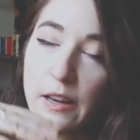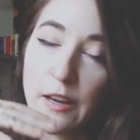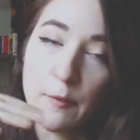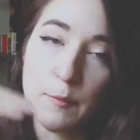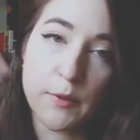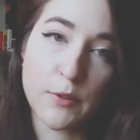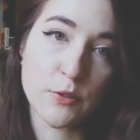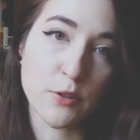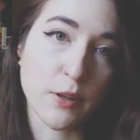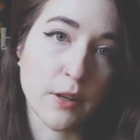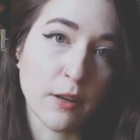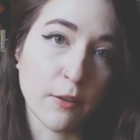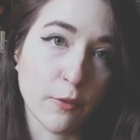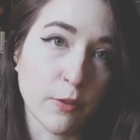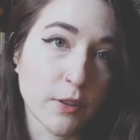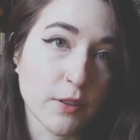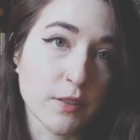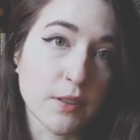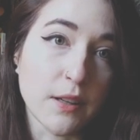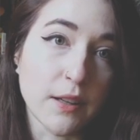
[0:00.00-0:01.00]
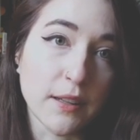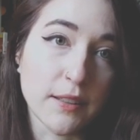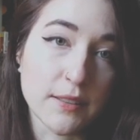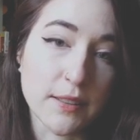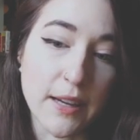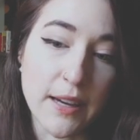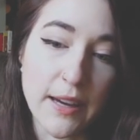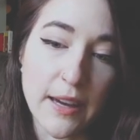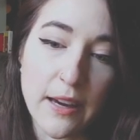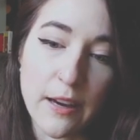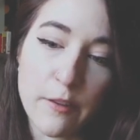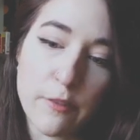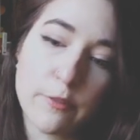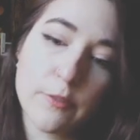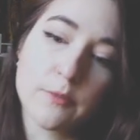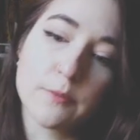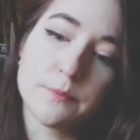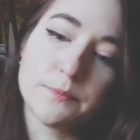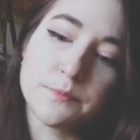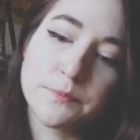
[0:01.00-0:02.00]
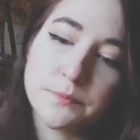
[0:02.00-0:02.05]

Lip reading: have been drawing for as long as I have,